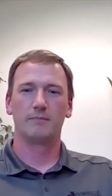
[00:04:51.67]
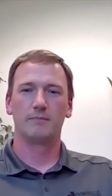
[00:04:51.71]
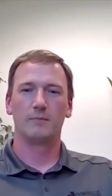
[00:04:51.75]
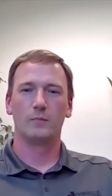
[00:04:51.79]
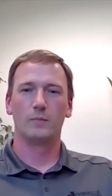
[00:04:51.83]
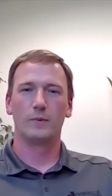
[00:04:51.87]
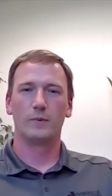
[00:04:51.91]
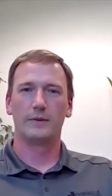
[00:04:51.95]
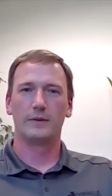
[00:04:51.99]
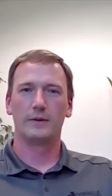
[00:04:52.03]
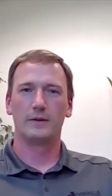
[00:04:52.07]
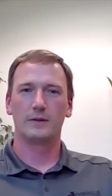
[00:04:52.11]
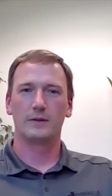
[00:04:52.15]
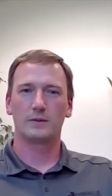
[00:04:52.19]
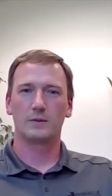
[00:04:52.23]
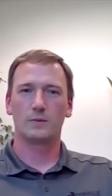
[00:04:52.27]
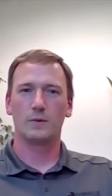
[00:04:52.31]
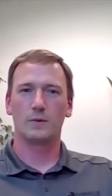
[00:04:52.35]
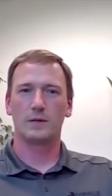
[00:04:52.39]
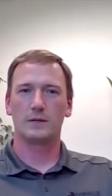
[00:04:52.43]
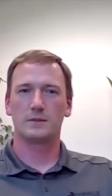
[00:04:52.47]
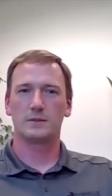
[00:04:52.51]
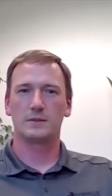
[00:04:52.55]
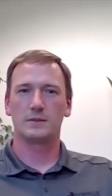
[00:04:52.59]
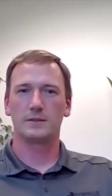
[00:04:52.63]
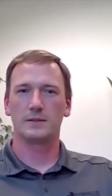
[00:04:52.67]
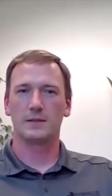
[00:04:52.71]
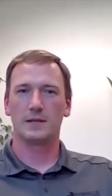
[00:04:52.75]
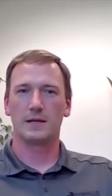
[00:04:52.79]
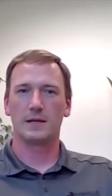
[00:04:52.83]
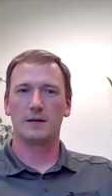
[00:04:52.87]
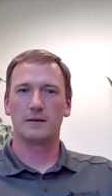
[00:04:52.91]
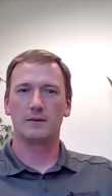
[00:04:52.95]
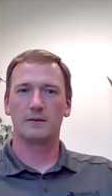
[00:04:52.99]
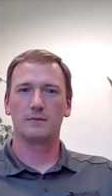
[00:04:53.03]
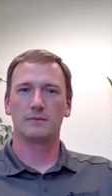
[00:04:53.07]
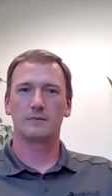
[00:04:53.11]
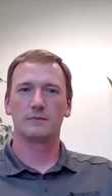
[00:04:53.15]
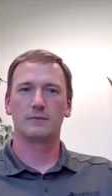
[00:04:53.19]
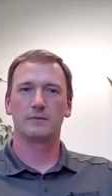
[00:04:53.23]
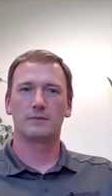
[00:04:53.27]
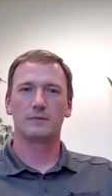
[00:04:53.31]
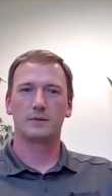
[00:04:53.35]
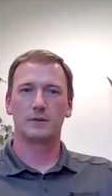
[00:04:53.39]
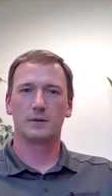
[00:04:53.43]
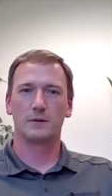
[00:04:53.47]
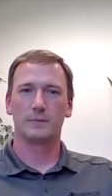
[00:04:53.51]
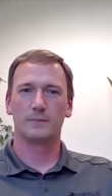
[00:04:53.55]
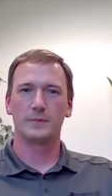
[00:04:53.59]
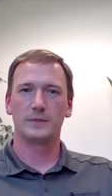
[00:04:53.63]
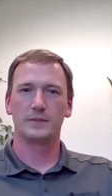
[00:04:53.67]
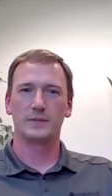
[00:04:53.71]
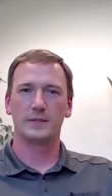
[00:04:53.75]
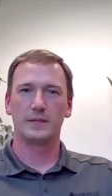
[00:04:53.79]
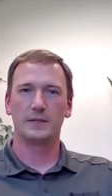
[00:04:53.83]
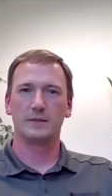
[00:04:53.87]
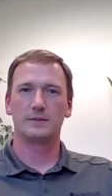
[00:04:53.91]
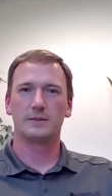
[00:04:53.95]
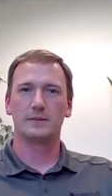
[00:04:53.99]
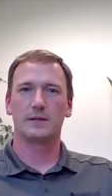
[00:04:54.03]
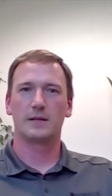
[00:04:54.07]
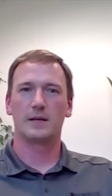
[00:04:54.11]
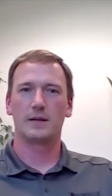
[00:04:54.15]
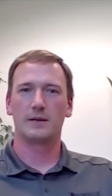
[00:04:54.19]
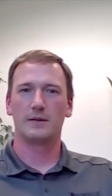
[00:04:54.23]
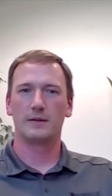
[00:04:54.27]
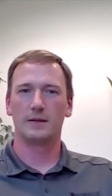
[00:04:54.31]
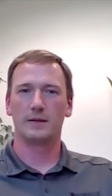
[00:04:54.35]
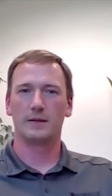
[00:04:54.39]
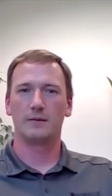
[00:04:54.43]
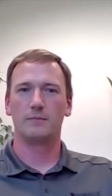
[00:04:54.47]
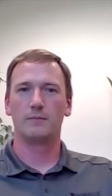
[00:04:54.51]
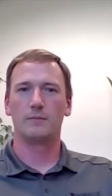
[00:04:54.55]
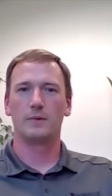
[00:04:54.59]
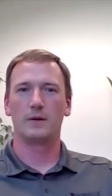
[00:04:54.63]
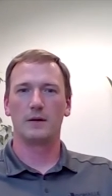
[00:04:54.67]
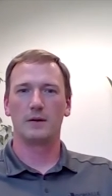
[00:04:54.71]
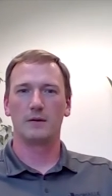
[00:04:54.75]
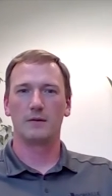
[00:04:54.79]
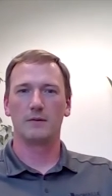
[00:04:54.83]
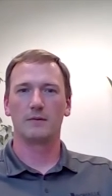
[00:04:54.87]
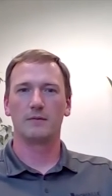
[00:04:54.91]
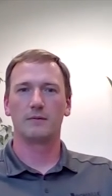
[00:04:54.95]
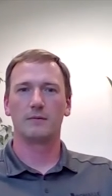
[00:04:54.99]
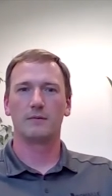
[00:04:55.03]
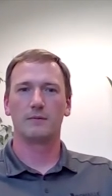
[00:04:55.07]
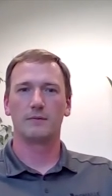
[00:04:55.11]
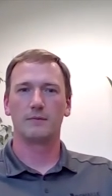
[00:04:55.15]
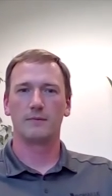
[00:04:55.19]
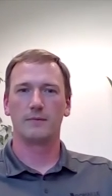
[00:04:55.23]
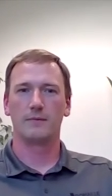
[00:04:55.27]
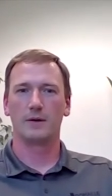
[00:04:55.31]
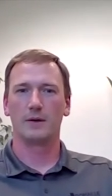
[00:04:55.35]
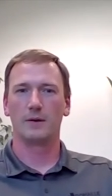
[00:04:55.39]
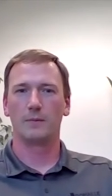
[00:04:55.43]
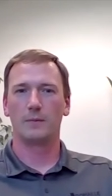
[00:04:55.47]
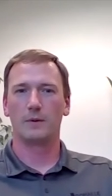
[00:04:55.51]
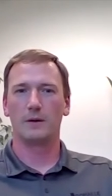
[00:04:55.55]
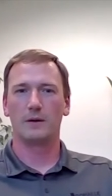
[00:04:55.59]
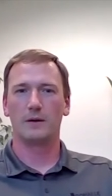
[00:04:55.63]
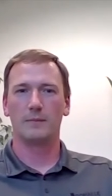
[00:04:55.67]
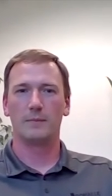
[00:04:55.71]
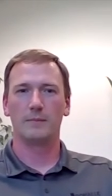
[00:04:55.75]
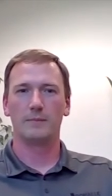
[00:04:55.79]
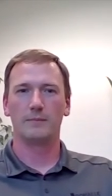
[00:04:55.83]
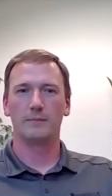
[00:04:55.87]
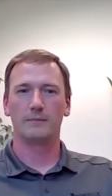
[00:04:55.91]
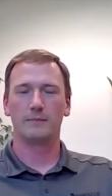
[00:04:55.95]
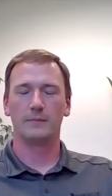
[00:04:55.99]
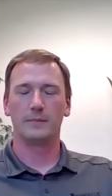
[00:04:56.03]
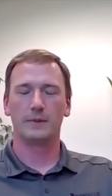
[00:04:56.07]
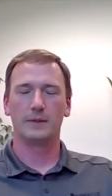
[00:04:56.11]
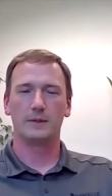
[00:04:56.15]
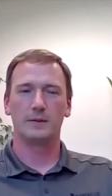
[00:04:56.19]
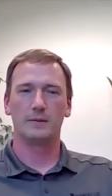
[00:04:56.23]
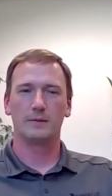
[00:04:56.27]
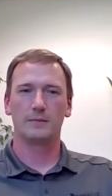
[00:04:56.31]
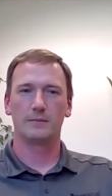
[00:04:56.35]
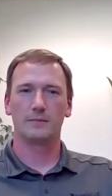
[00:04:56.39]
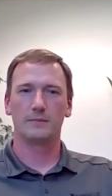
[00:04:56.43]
when there's questions on certain machines that I did run very well, you know,